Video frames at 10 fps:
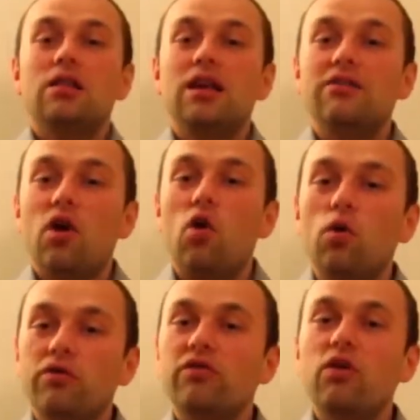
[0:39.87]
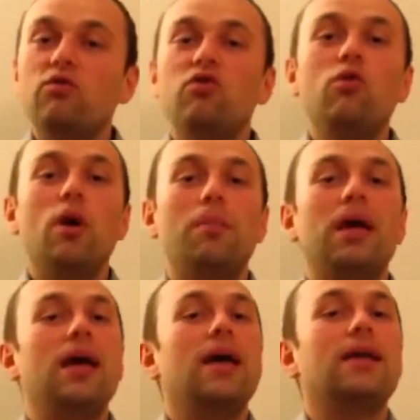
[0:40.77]
These also do
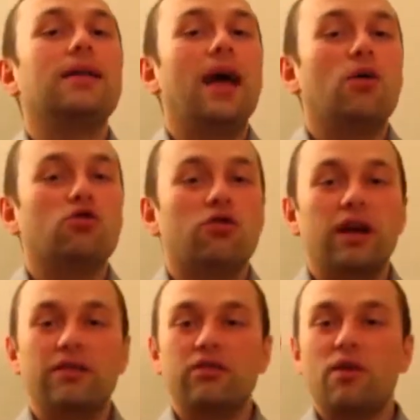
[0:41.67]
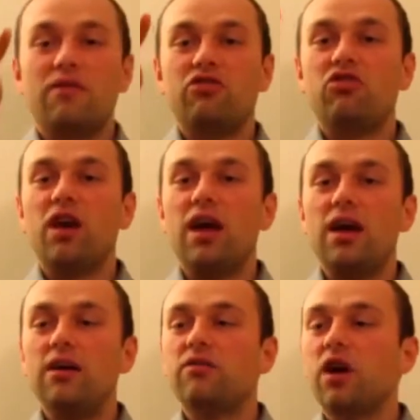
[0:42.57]
appear in downtrends. So if a
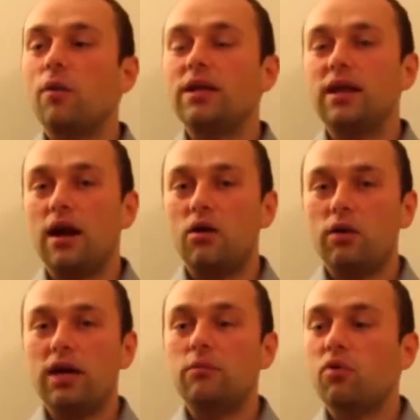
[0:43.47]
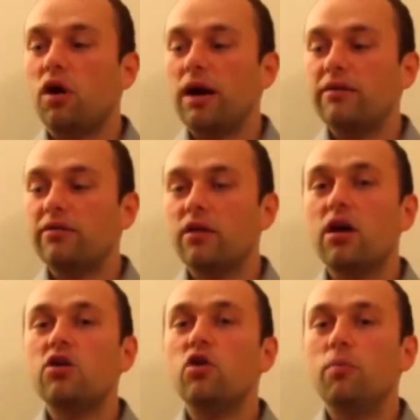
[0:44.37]
share is going down in price,
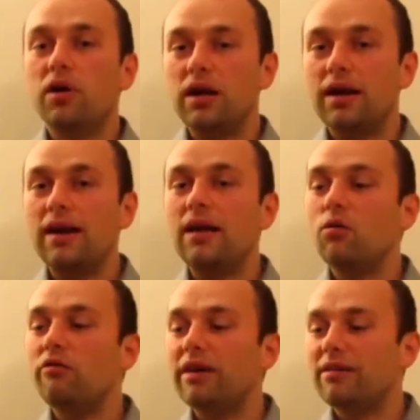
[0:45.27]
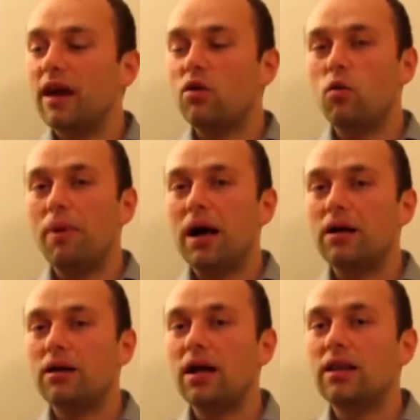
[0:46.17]
you'll put in a little rectangle
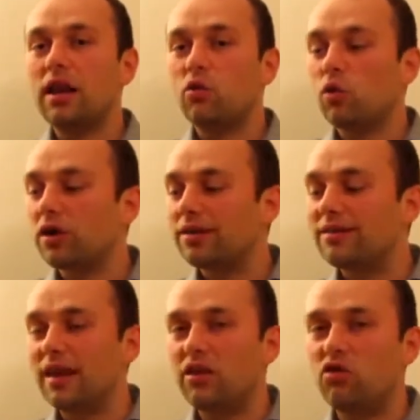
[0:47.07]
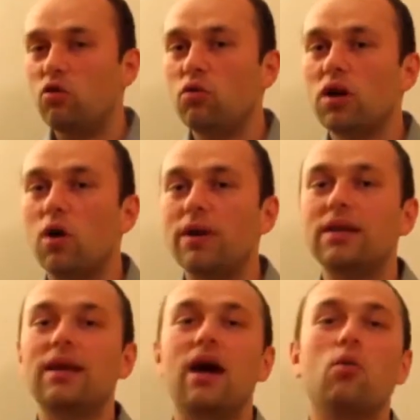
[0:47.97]
pattern and then it will continue
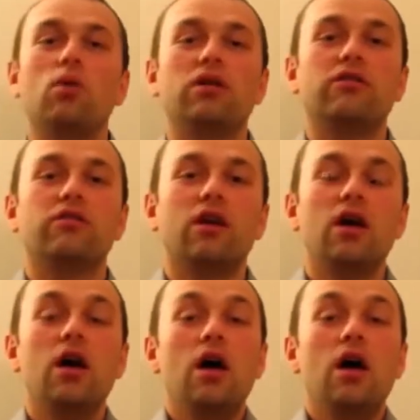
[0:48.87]
going downwards.